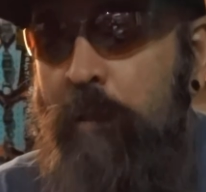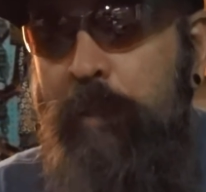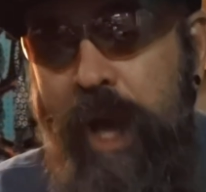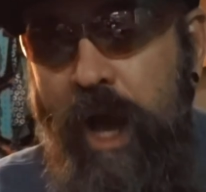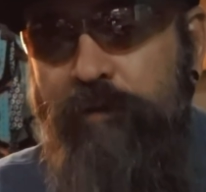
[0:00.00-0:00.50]

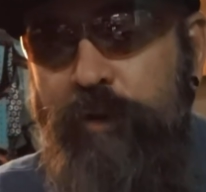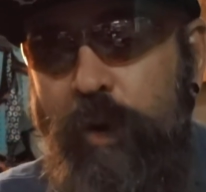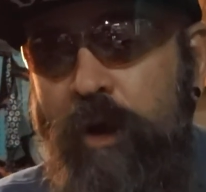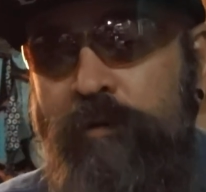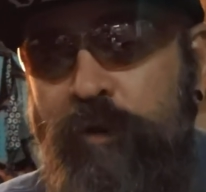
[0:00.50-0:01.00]
yeah, if you're
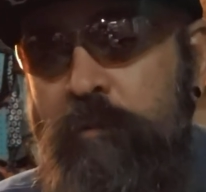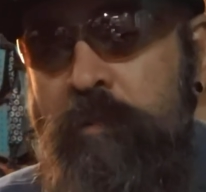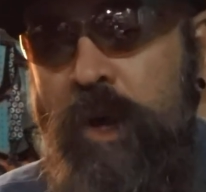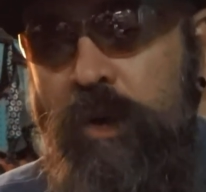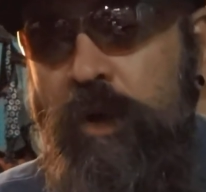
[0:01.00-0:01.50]

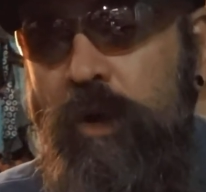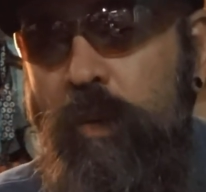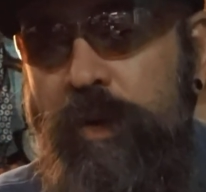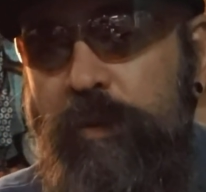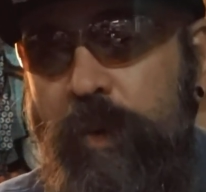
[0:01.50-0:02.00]
unfamiliar
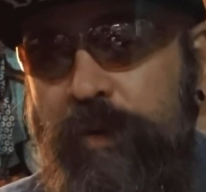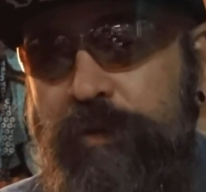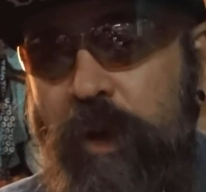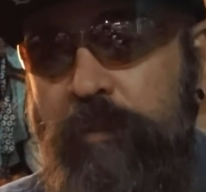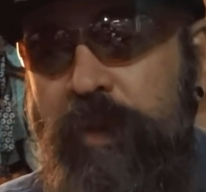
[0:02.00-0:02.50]
with
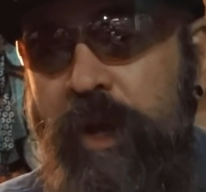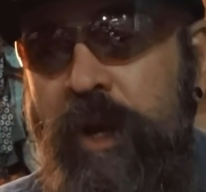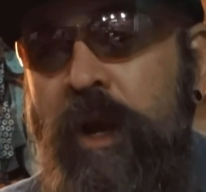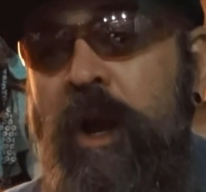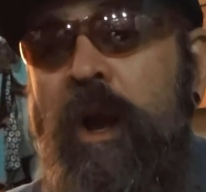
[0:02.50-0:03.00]

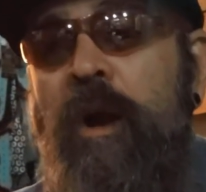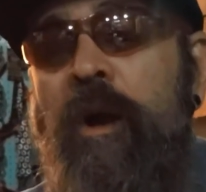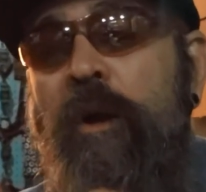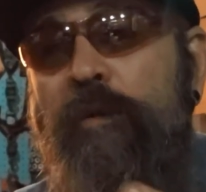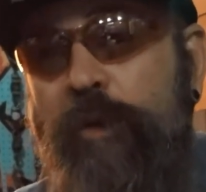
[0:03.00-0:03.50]
something,
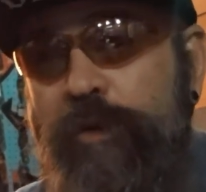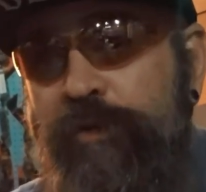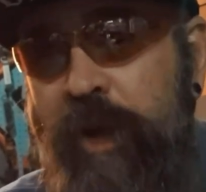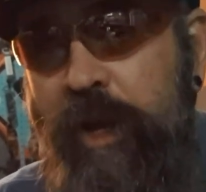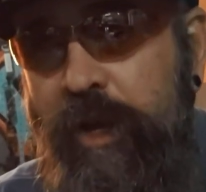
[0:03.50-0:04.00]
first
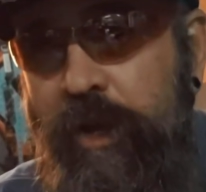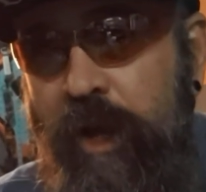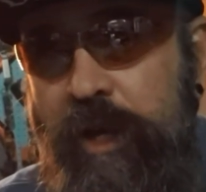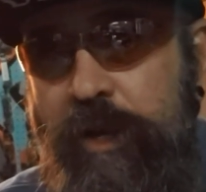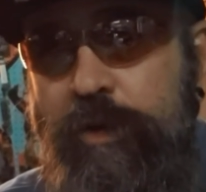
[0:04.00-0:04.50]
thing,
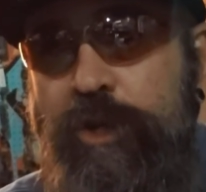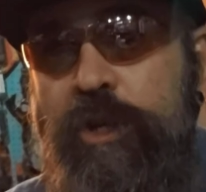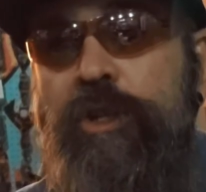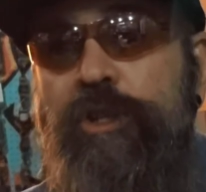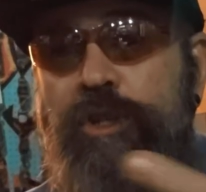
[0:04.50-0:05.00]
you
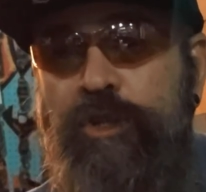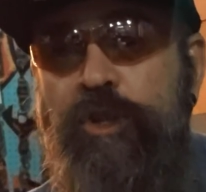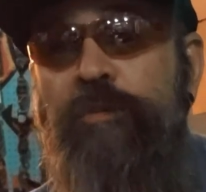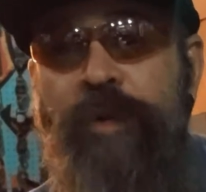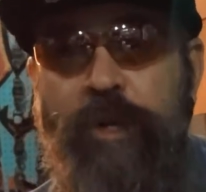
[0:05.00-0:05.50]
shouldn't just
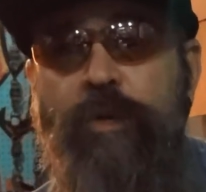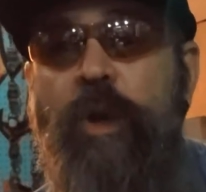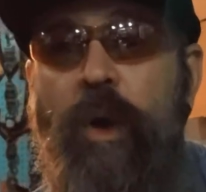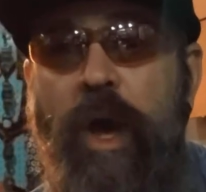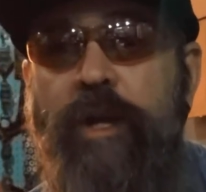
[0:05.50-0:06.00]
assume that you
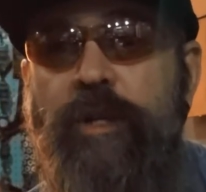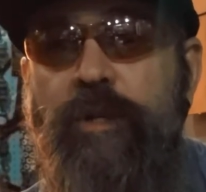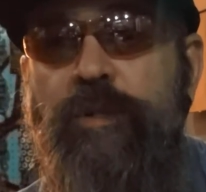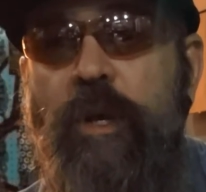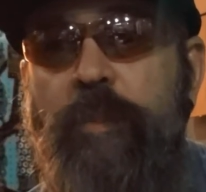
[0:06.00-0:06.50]
know how to
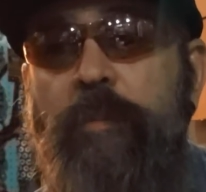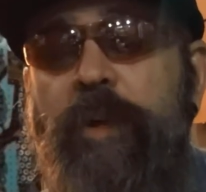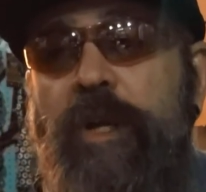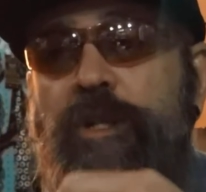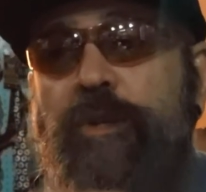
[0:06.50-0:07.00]
do something
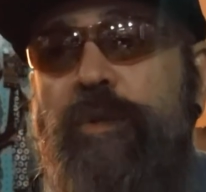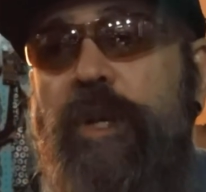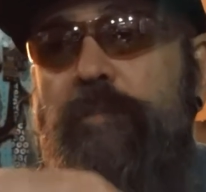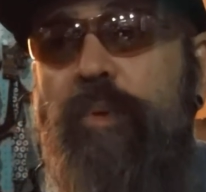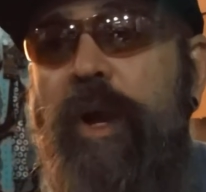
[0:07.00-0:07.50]
because you
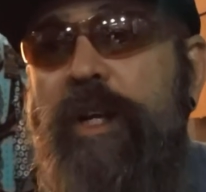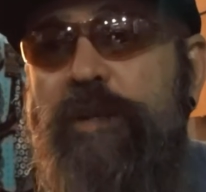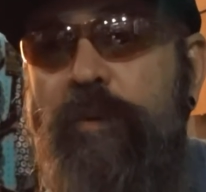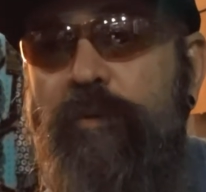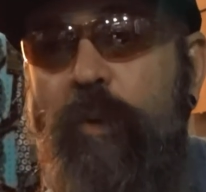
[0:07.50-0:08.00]
did brakes
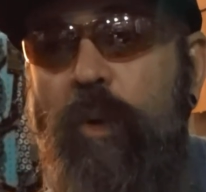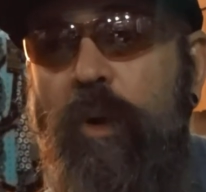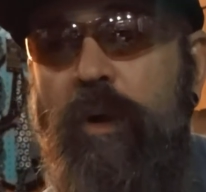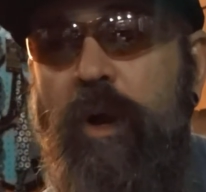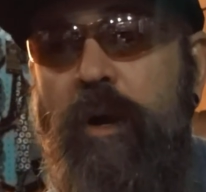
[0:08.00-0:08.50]
before.